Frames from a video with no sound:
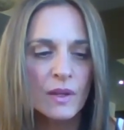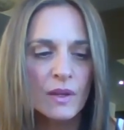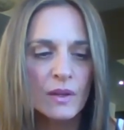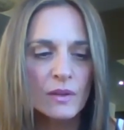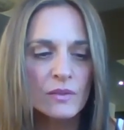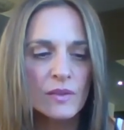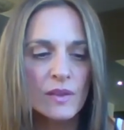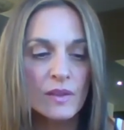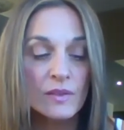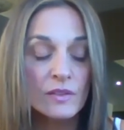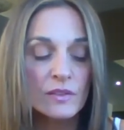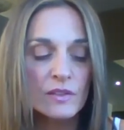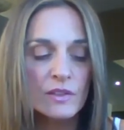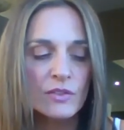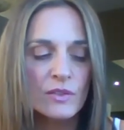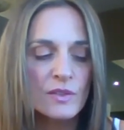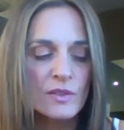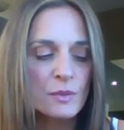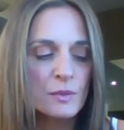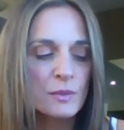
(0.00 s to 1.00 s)
So that's the
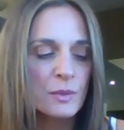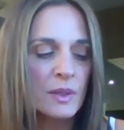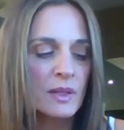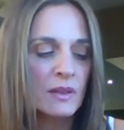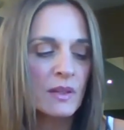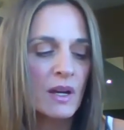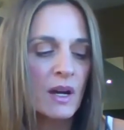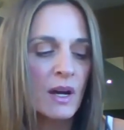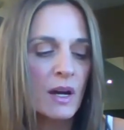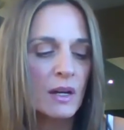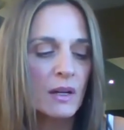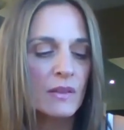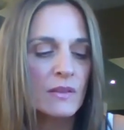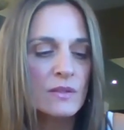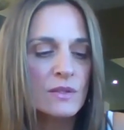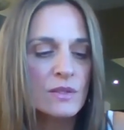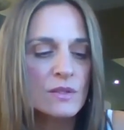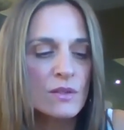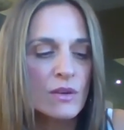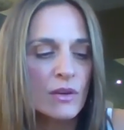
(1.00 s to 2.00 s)
difference between the hard and the
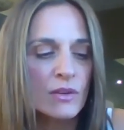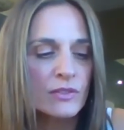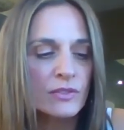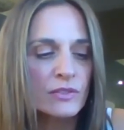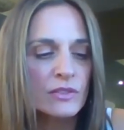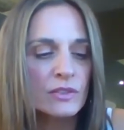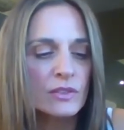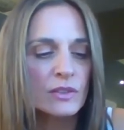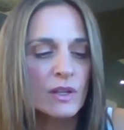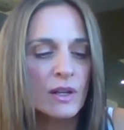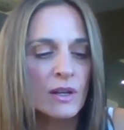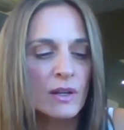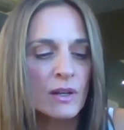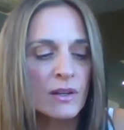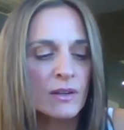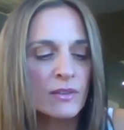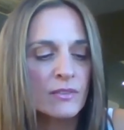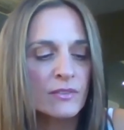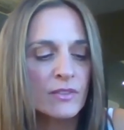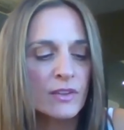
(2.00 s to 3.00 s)
soft,
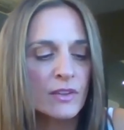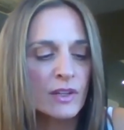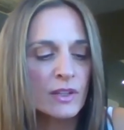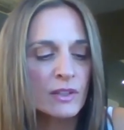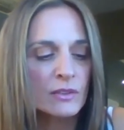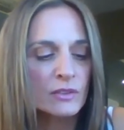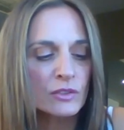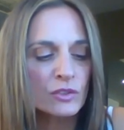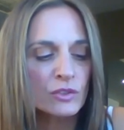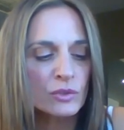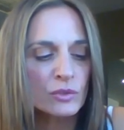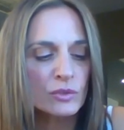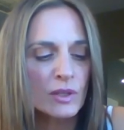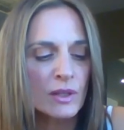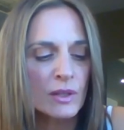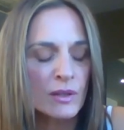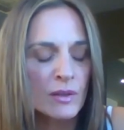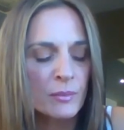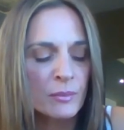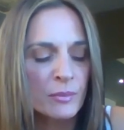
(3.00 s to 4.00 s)
very
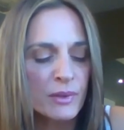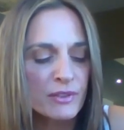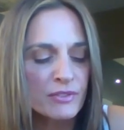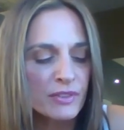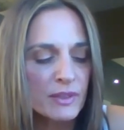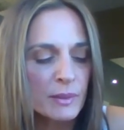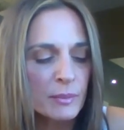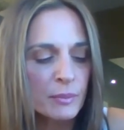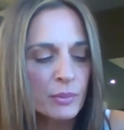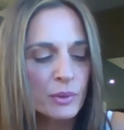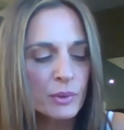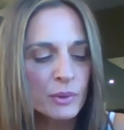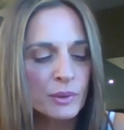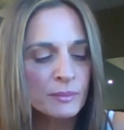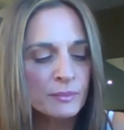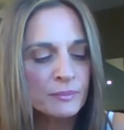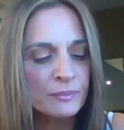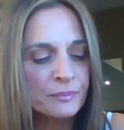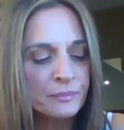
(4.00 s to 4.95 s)
briefly put.